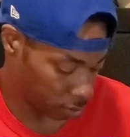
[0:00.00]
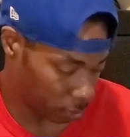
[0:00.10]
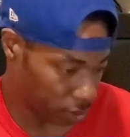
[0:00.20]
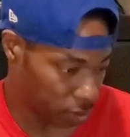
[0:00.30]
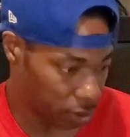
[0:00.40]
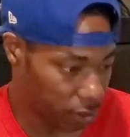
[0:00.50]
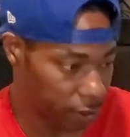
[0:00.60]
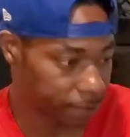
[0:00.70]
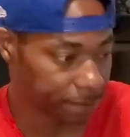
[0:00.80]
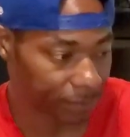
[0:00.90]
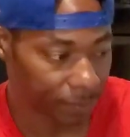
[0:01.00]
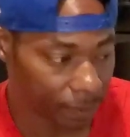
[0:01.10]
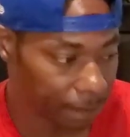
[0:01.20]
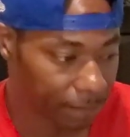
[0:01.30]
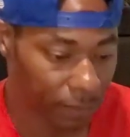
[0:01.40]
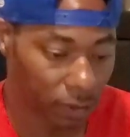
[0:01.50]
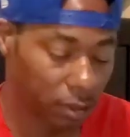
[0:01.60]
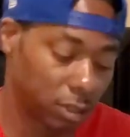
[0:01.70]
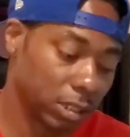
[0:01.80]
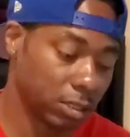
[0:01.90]
Like that.
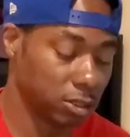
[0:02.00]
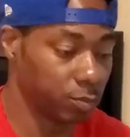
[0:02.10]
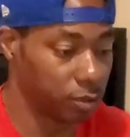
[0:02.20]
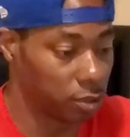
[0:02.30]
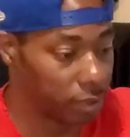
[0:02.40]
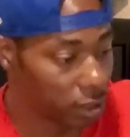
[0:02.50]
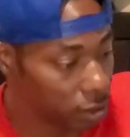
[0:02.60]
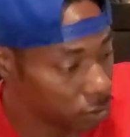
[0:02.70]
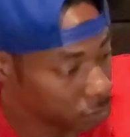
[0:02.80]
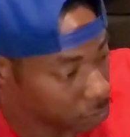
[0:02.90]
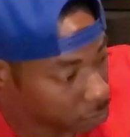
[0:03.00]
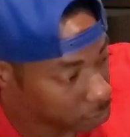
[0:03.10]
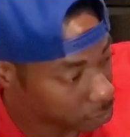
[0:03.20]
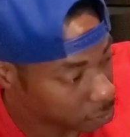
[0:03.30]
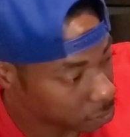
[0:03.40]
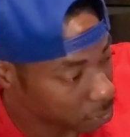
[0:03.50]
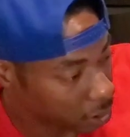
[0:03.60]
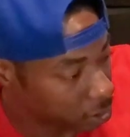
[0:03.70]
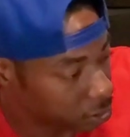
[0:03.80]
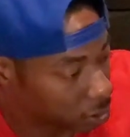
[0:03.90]
And you just put it back on,
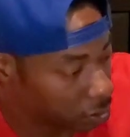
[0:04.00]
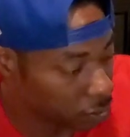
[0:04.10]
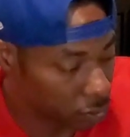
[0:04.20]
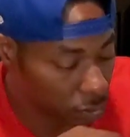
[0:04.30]
like so.